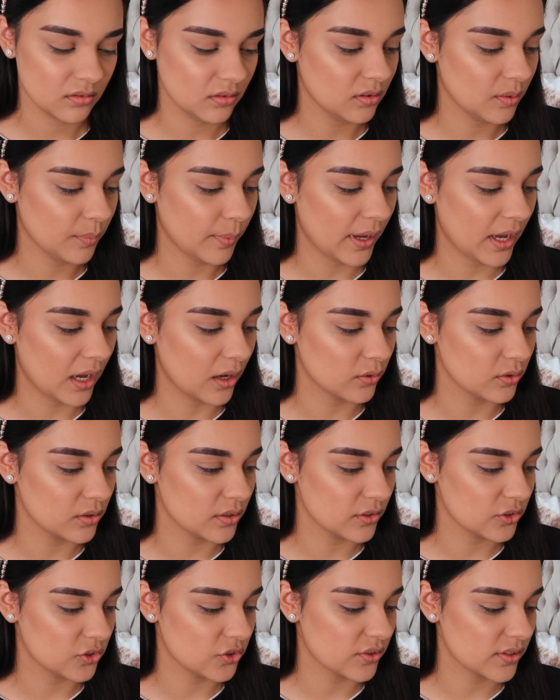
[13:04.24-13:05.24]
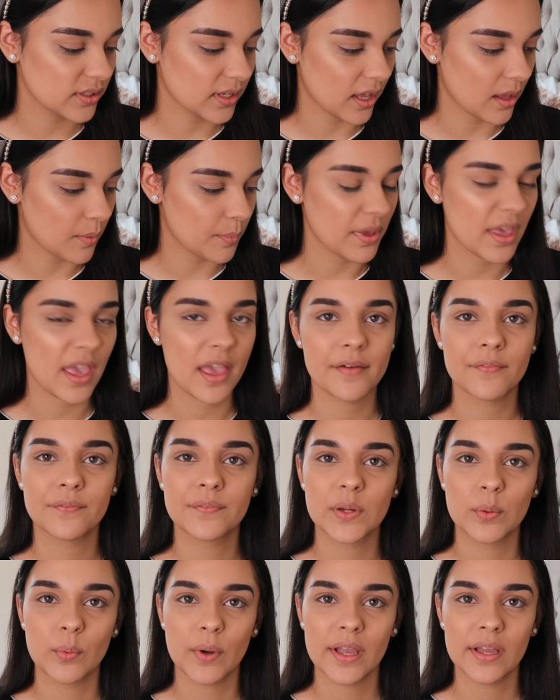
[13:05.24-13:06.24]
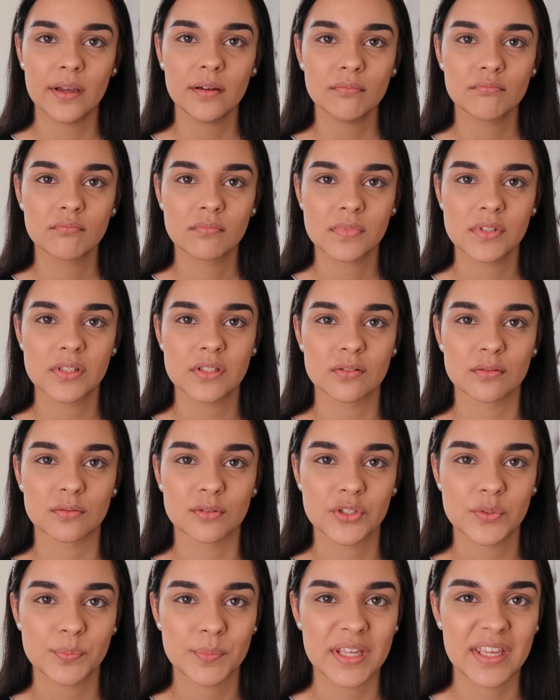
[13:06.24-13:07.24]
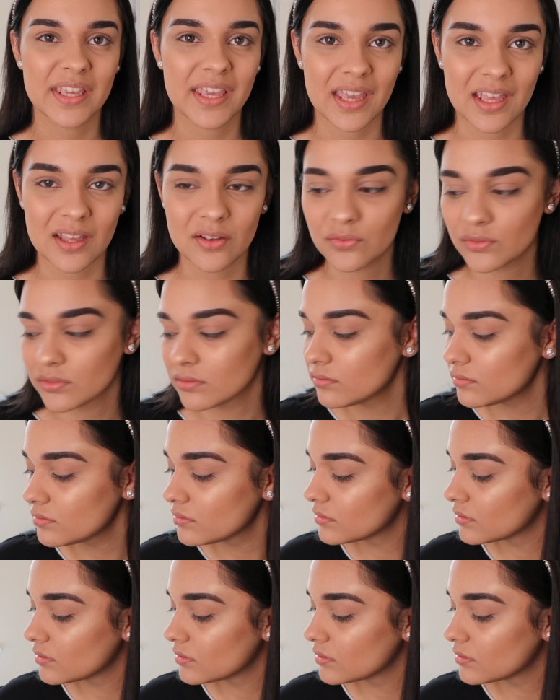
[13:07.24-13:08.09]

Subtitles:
the powders just get a bit everywhere, so just be careful.